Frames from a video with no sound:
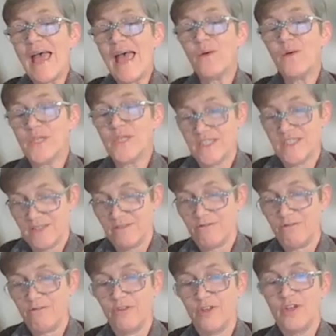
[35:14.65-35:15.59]

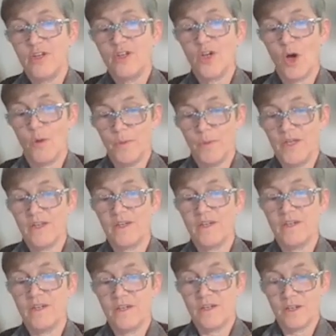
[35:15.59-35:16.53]
equative
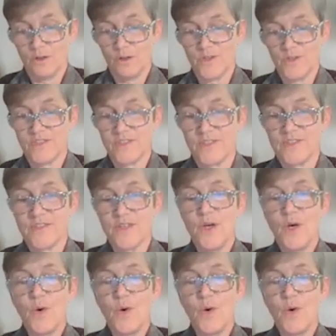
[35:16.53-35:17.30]
copular clauses.